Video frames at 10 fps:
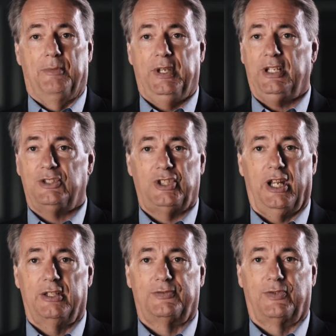the biggest
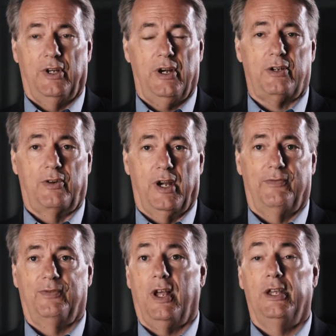challenge for
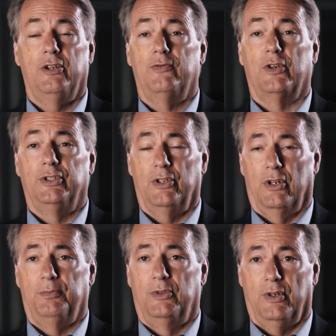aircraft flying over
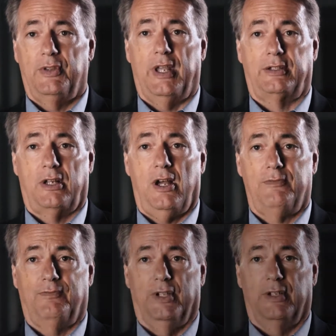Europe during that
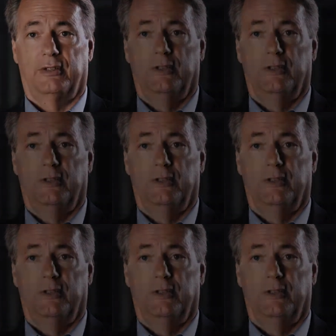conflict